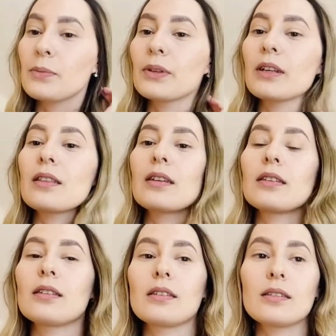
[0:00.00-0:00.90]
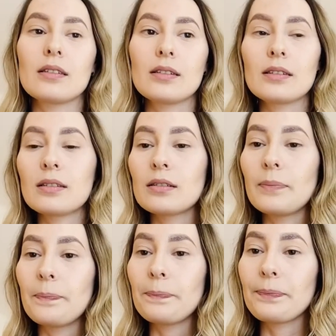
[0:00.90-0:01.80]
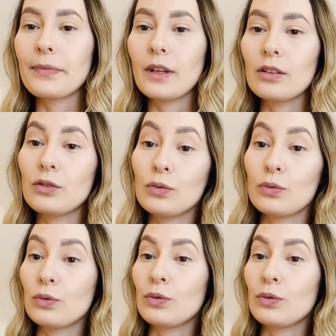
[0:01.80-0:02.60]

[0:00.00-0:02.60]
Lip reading: but I think this is due to